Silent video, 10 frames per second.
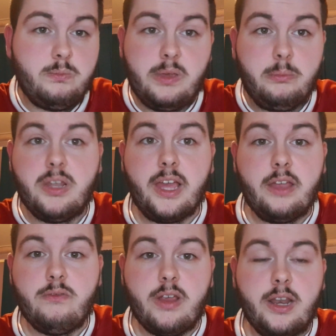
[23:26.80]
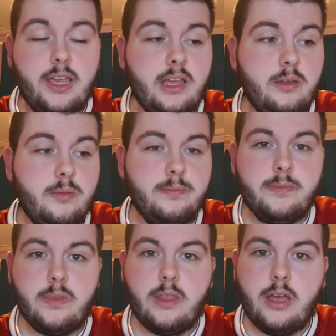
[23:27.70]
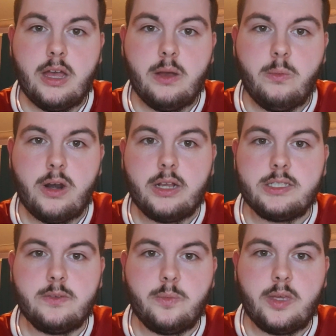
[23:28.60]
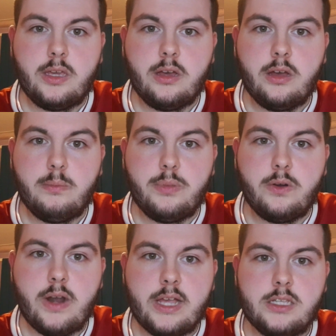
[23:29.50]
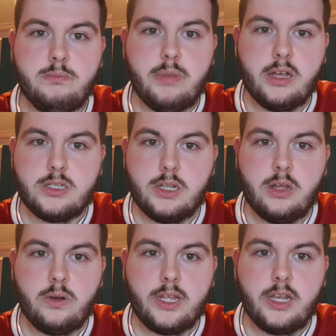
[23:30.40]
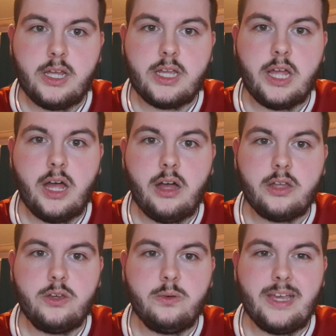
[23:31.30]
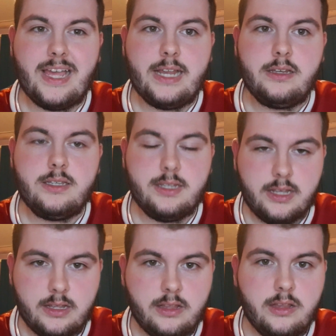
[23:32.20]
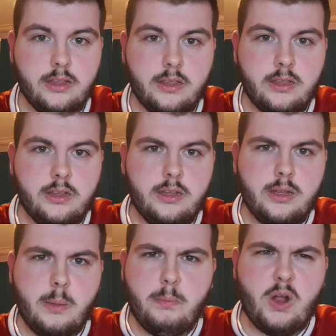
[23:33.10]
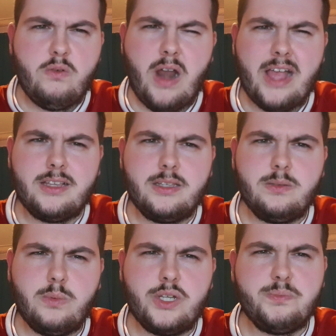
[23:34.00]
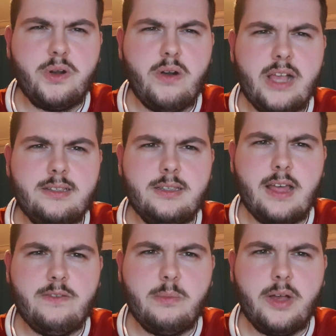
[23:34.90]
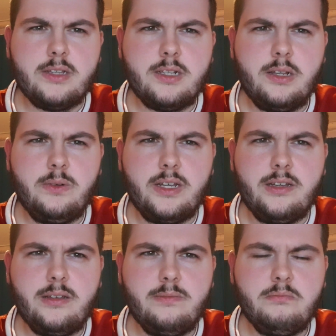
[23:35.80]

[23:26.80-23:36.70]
been playing really. What else have we got? Perez, Barcelona, Lukaku, Inter. Perez? Which Perez is that for Barcelona?